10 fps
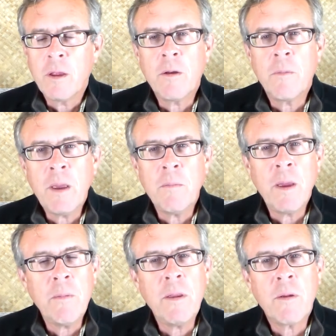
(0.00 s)
you know, maybe,
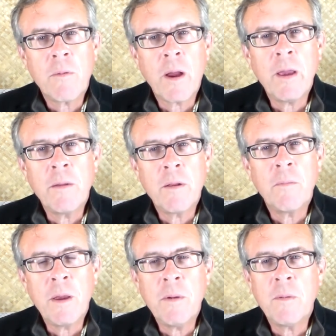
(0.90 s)
maybe they're right. You
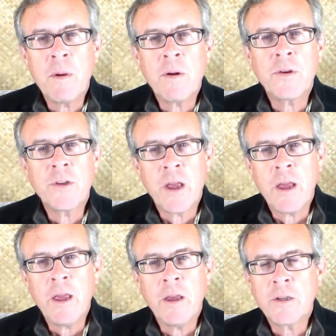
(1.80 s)
know, maybe we better
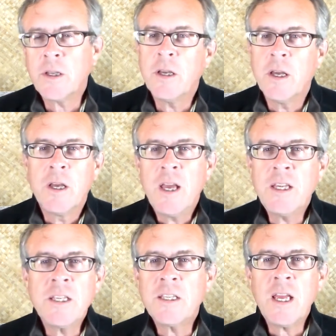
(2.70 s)
stay." See,
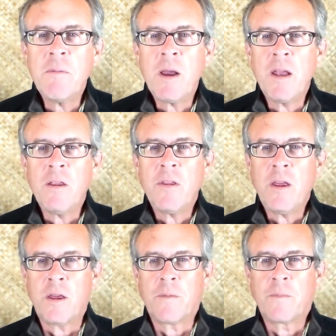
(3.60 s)
it's the same kind of
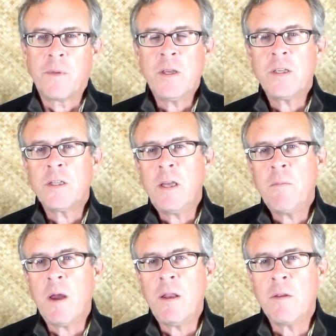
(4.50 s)
thing. It's the
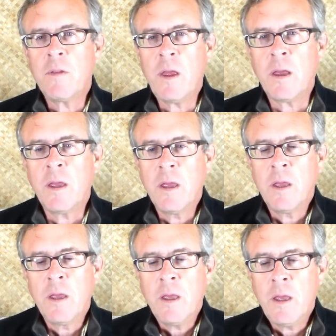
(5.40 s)
same kind of thing.
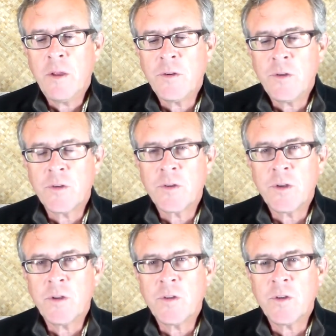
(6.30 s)
It's
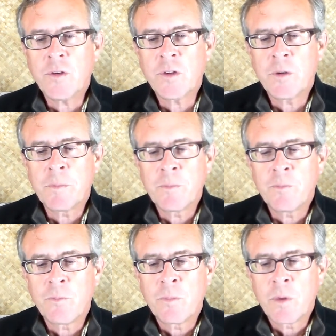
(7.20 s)
this, it's this
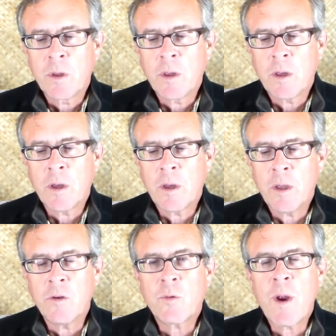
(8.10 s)
uh,
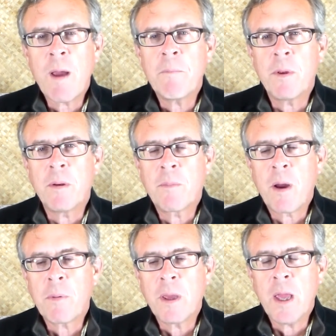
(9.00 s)
entrapment
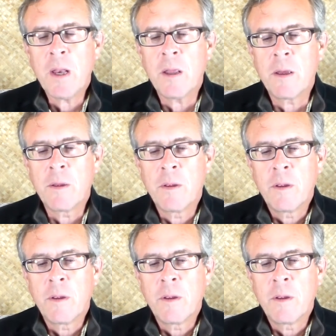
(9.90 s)
propaganda